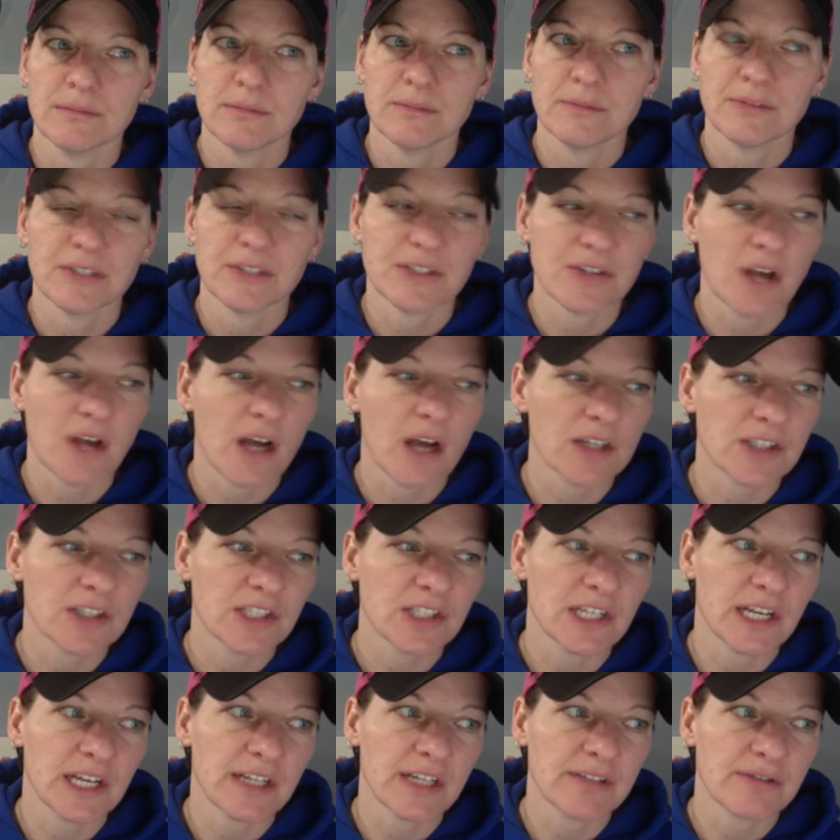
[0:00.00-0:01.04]
This
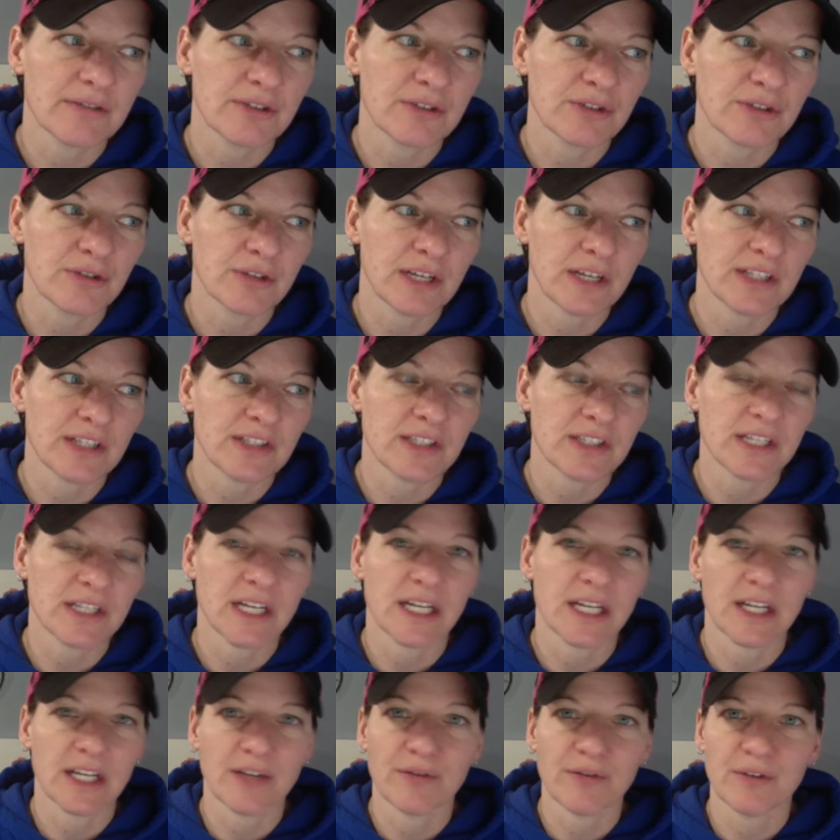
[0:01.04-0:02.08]
oxidative stress
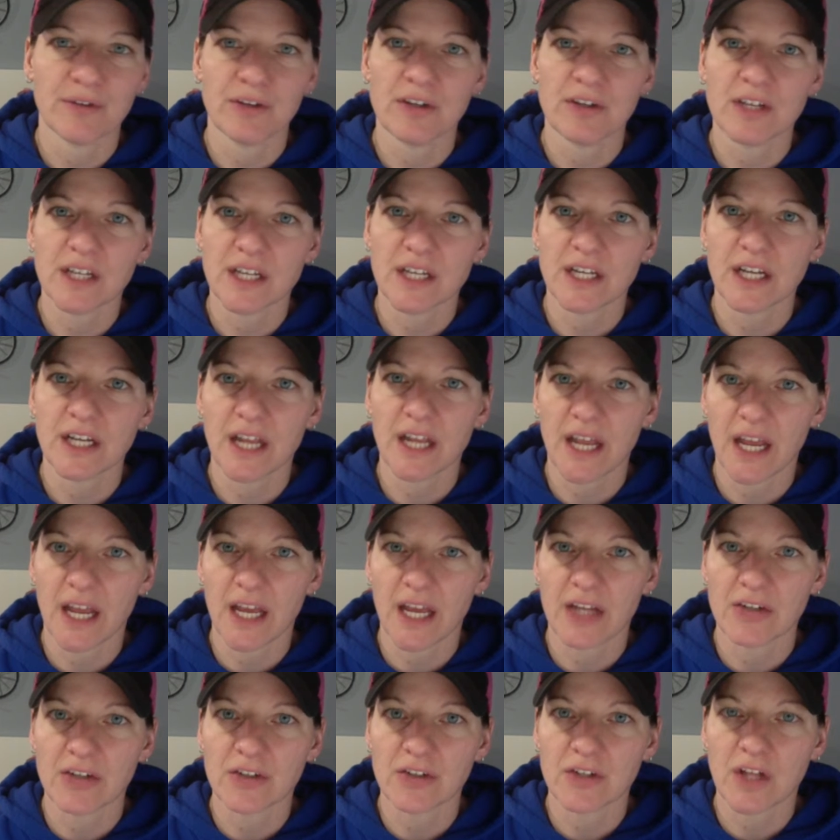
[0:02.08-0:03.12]
thing, if you can get a
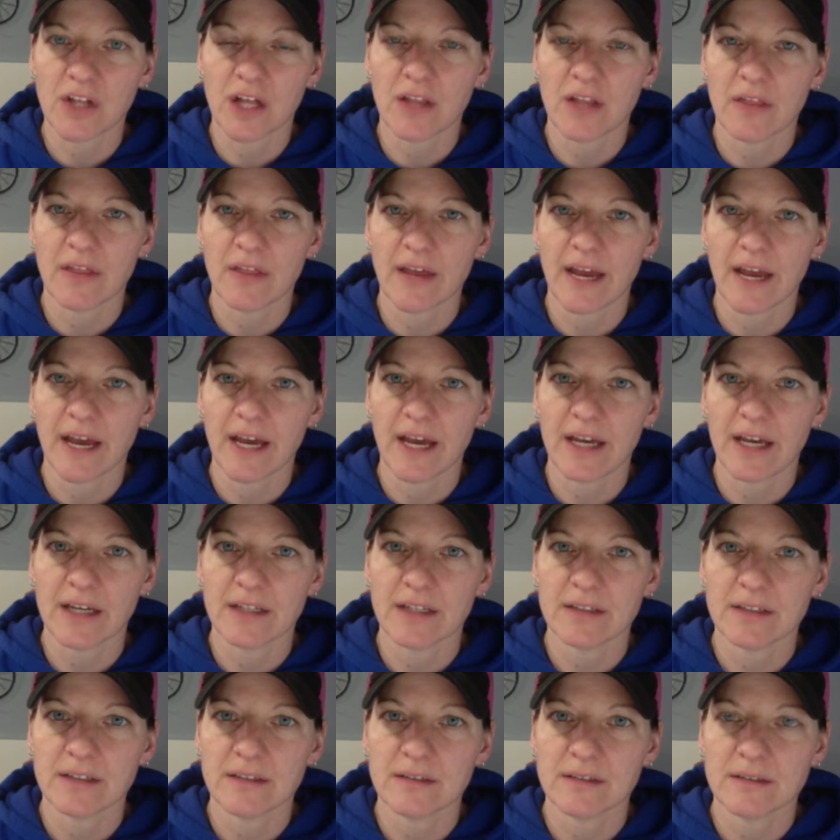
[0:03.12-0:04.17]
handle on that,
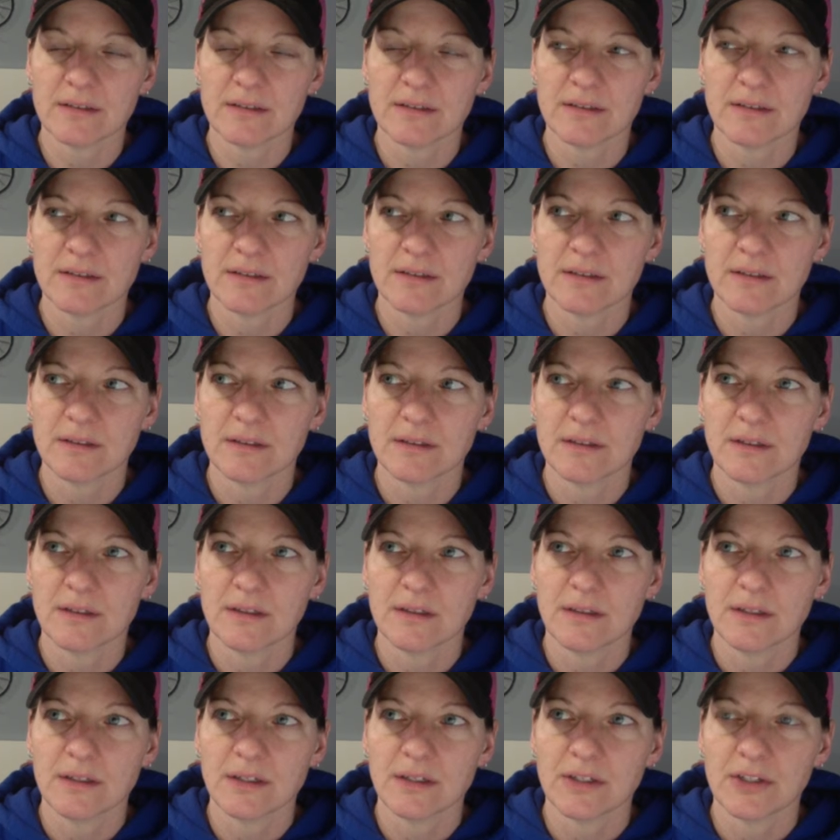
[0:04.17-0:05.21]

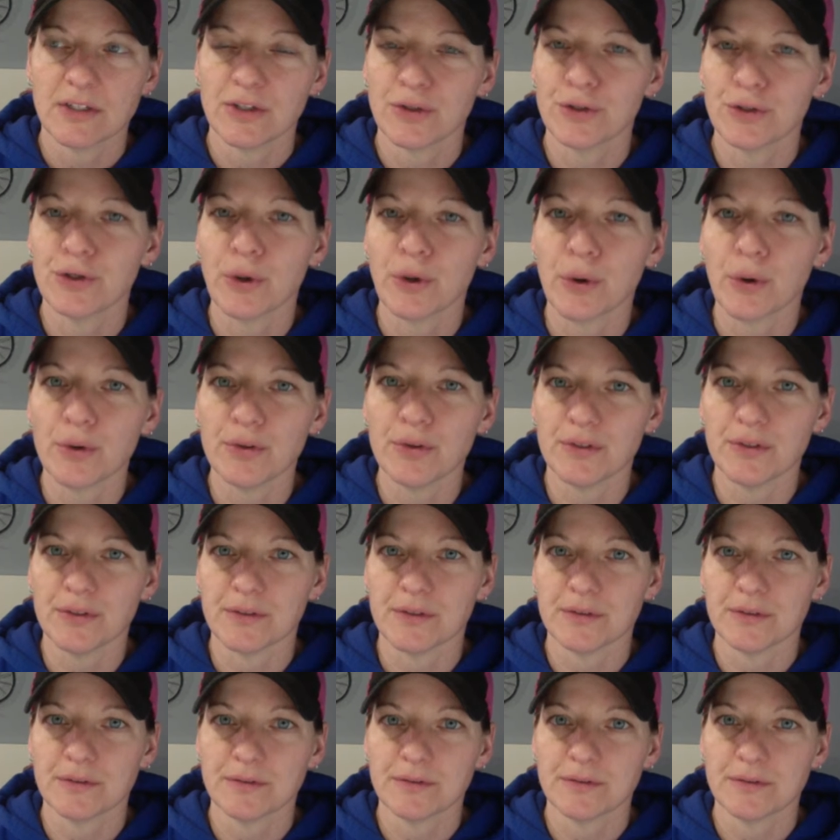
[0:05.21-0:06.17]
you're golden.